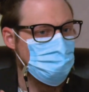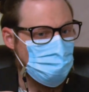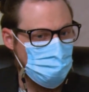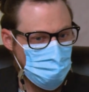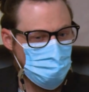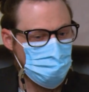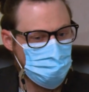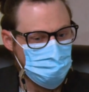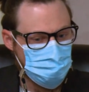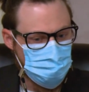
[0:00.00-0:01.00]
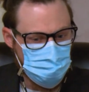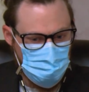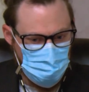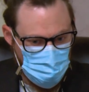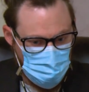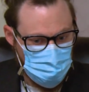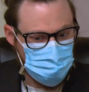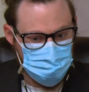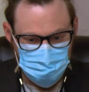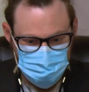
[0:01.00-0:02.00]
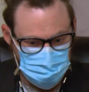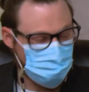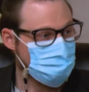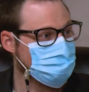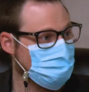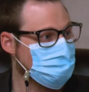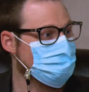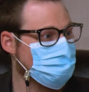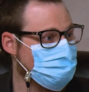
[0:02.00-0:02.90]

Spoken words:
help our civilization